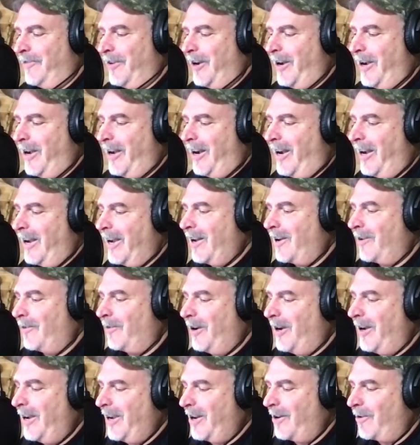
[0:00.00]
I
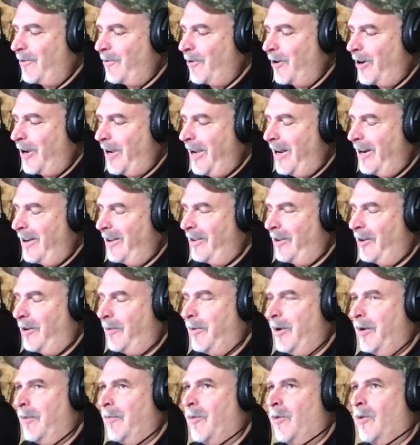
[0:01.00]
gotta work at it a little
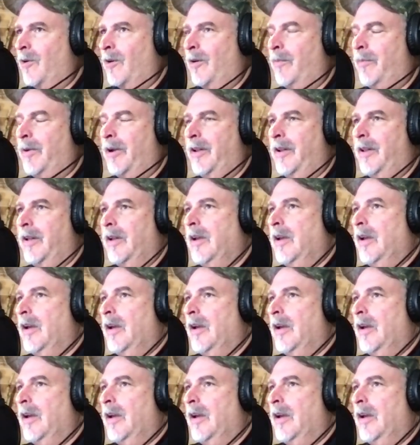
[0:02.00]
bit more. But